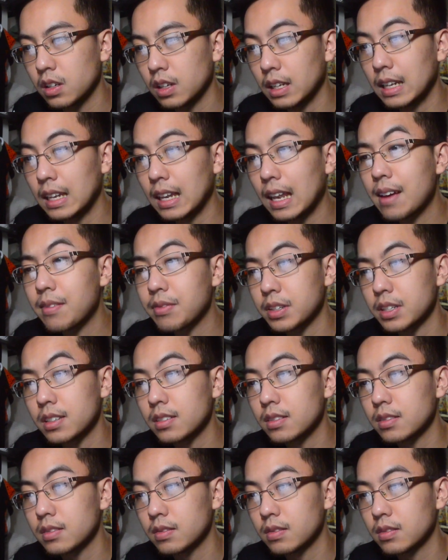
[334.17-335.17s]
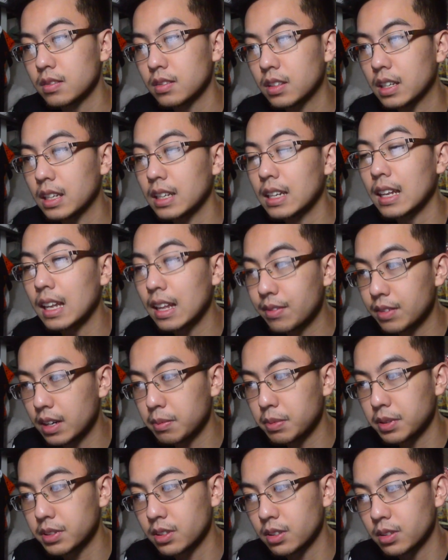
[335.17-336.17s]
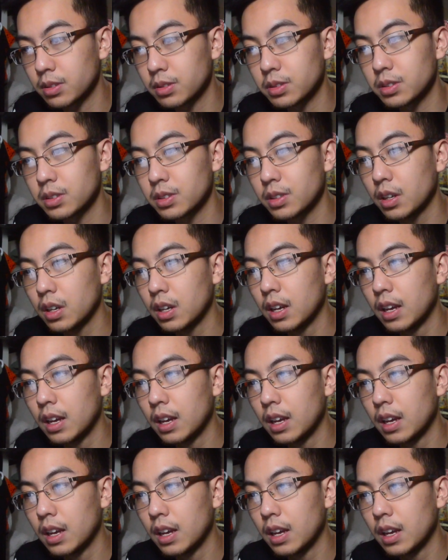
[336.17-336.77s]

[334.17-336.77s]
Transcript: 11 episodes.